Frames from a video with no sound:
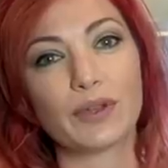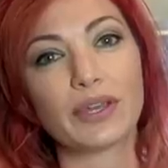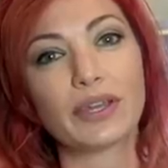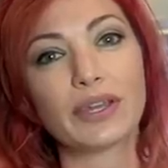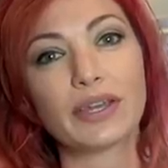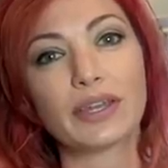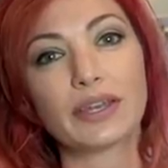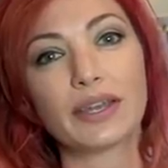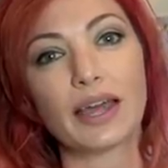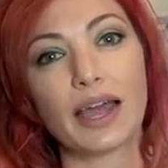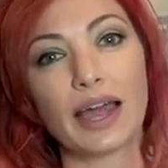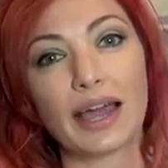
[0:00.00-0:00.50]
we
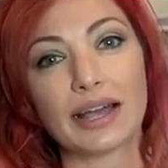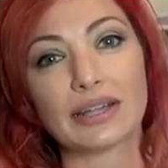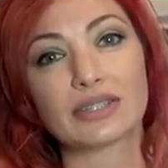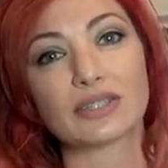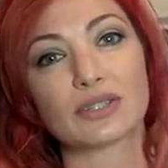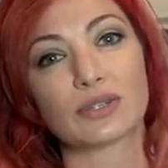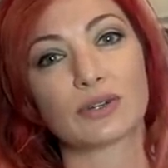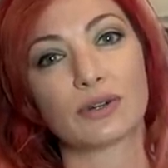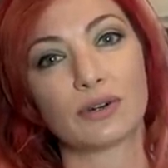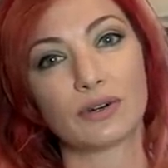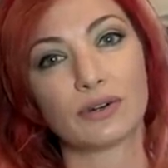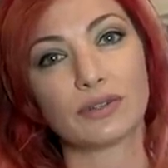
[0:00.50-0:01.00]
get
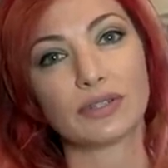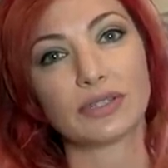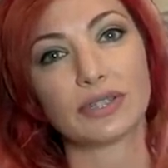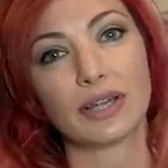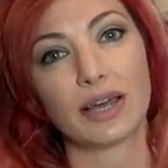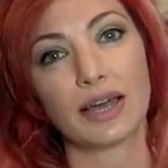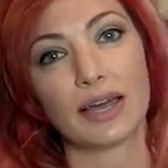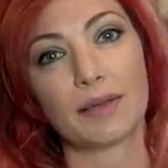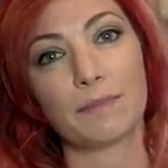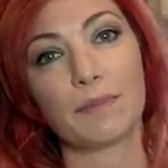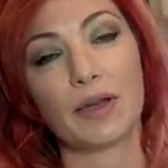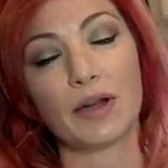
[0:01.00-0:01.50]
asked all the
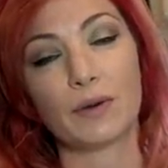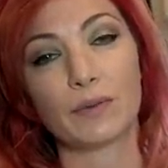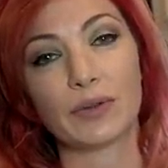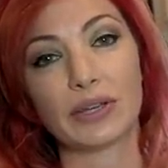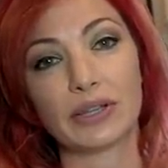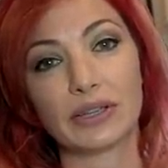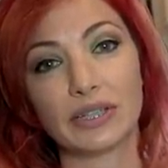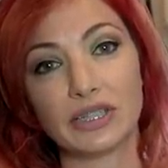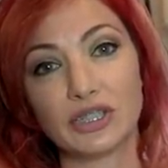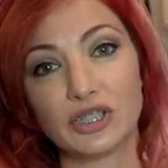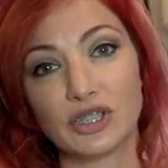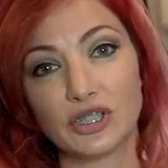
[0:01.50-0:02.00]
time how we
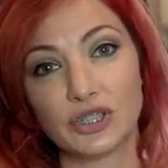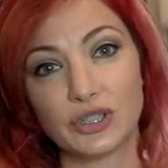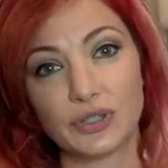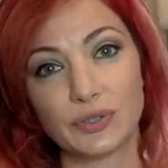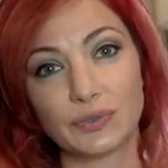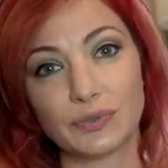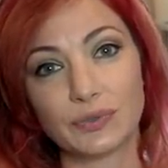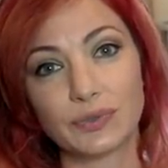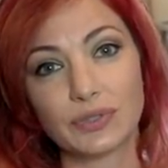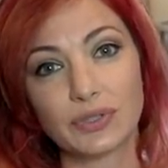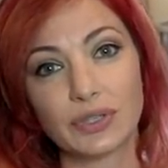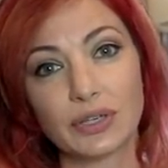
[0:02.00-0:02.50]
clean
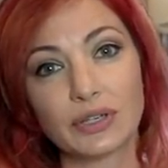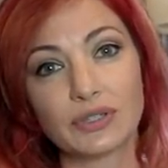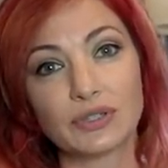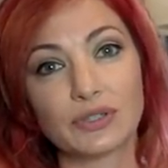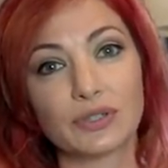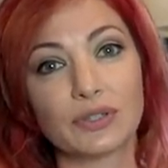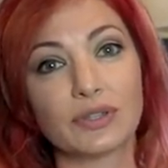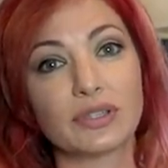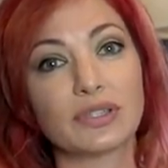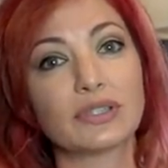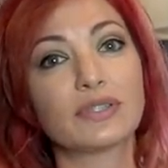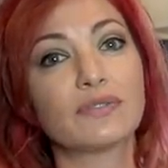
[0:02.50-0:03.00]
shoes.
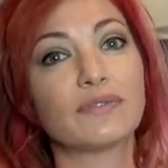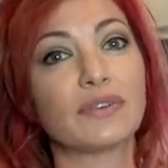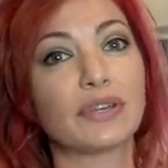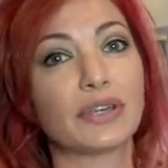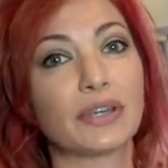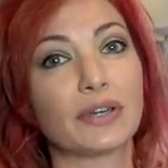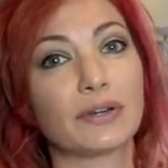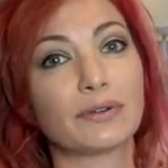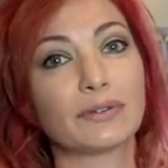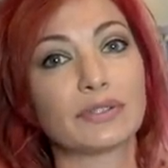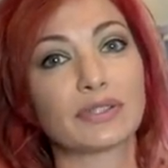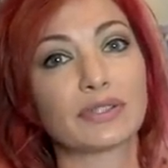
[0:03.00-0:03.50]
So this
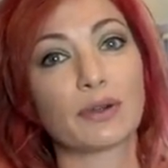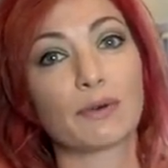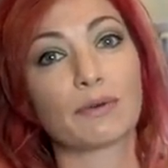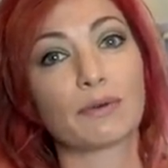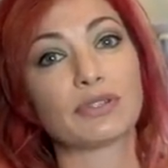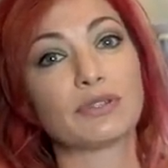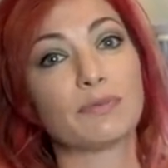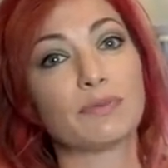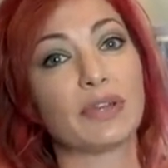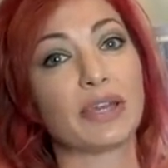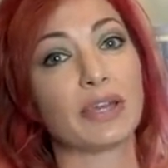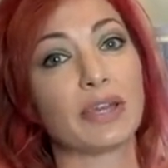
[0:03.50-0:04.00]
video is
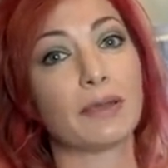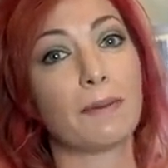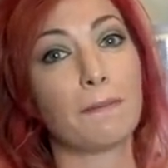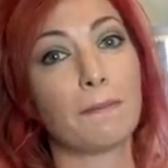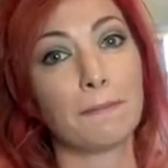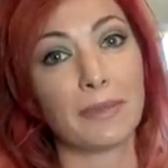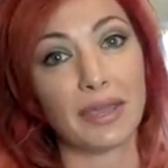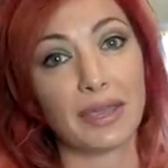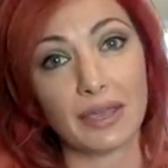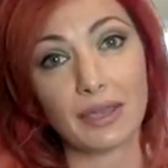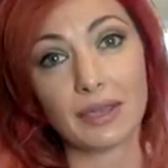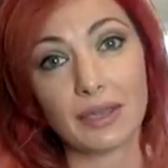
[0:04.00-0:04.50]
going to be
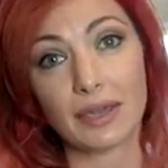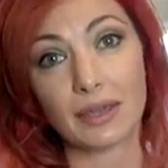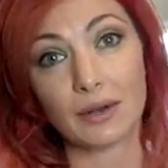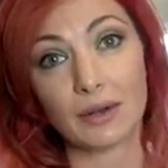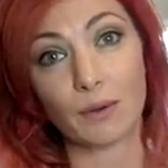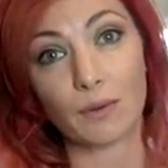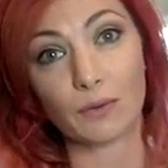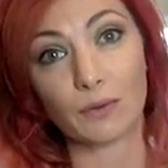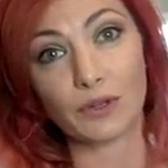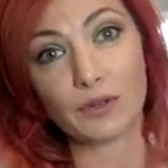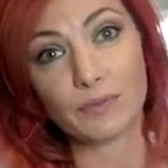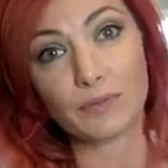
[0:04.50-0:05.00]
me and
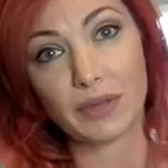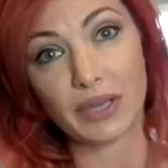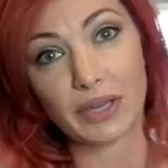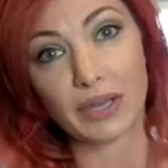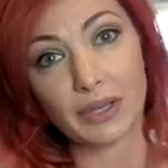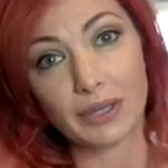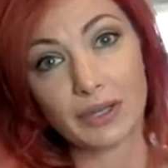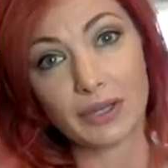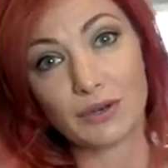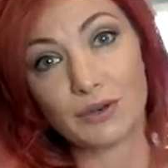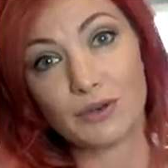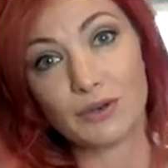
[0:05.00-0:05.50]
only
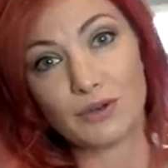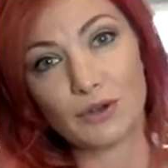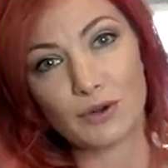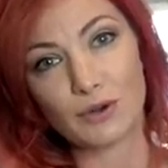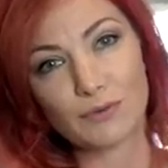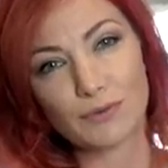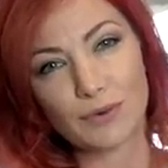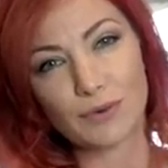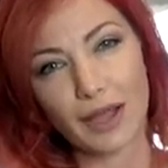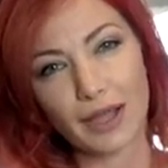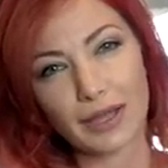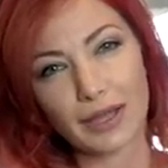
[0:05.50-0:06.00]
me, no
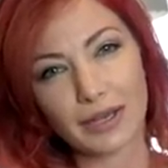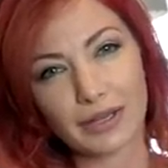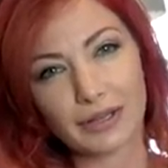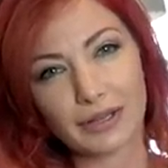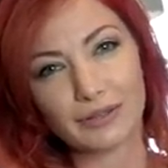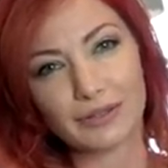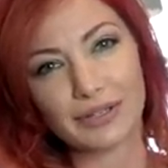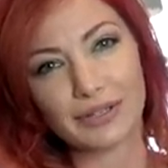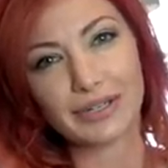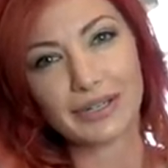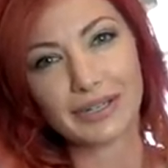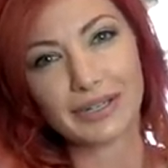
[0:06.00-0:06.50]
Ryan
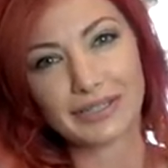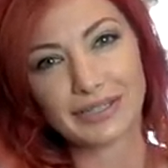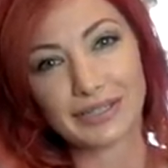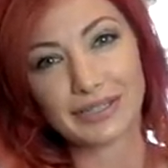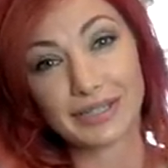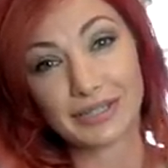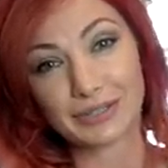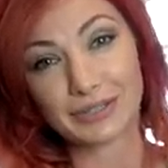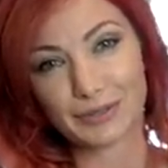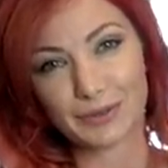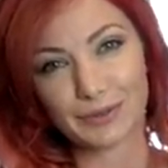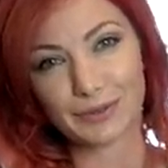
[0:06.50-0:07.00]
included, because
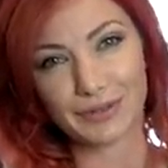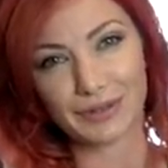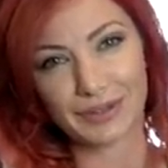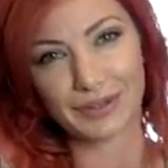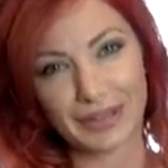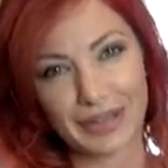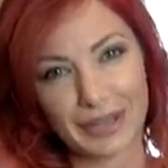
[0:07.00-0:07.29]
he's holding the